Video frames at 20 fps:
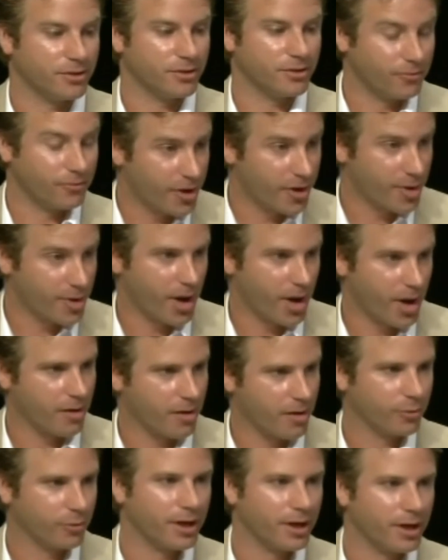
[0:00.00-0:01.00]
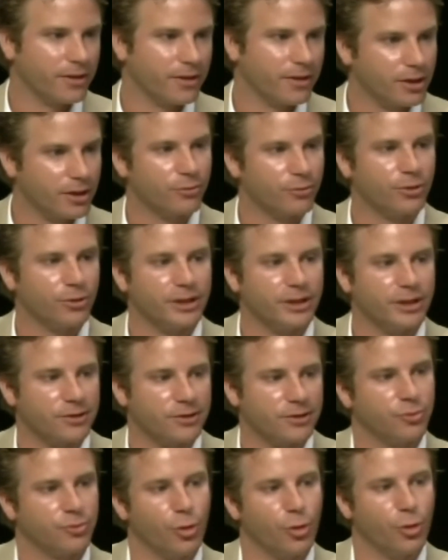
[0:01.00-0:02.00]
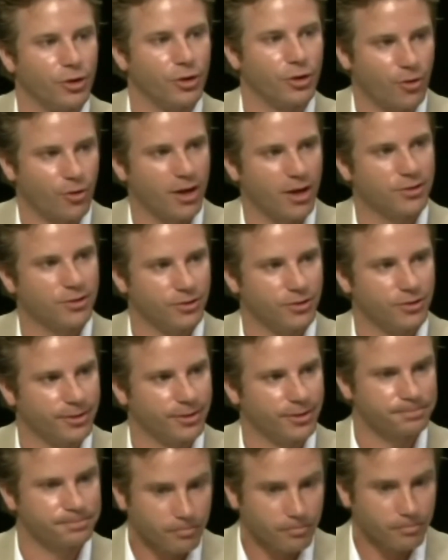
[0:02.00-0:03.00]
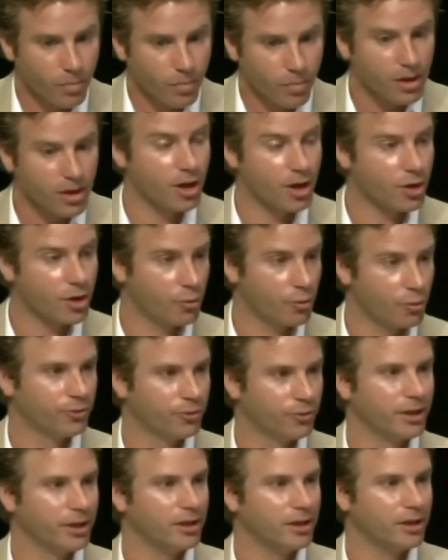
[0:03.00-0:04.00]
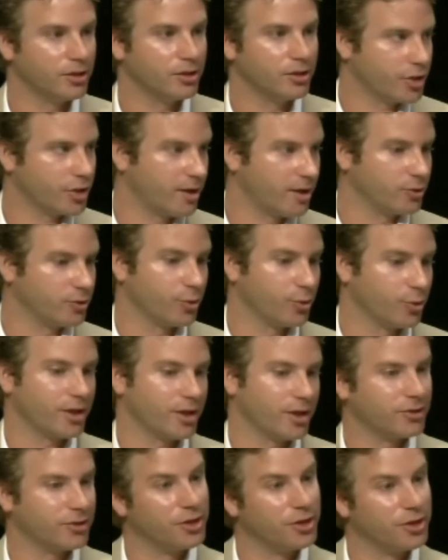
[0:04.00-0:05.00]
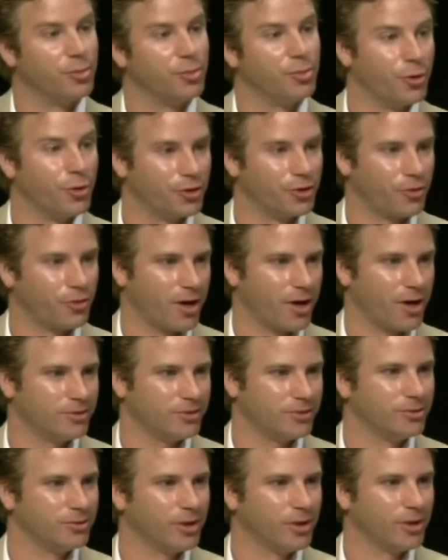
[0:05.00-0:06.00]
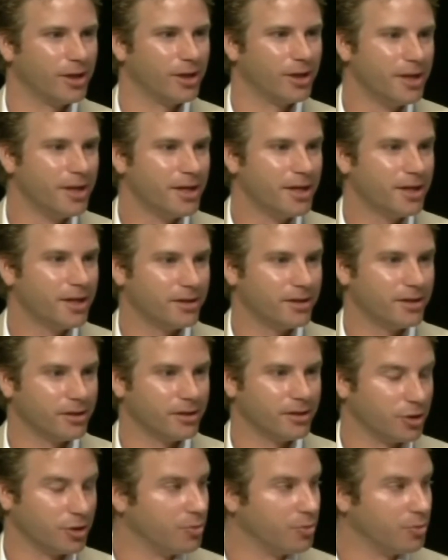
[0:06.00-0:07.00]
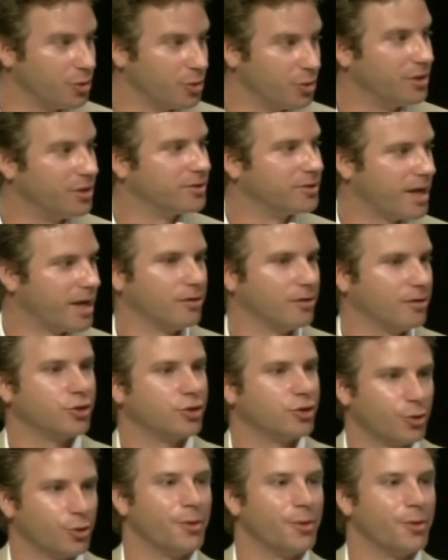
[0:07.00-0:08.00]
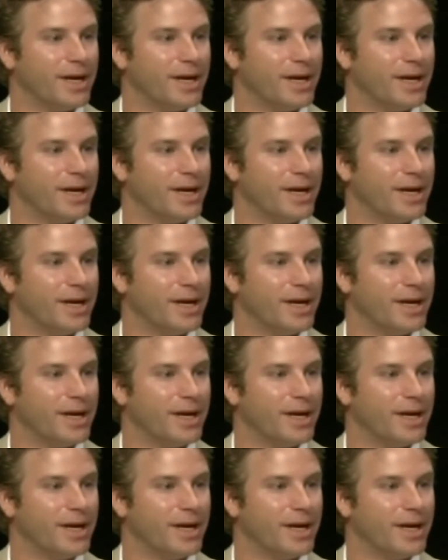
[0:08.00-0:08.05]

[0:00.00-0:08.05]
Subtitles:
very powerful, and I think it really gets the point across to them. And hopefully, in Chad's work, it's getting the point across to the communities down the shore to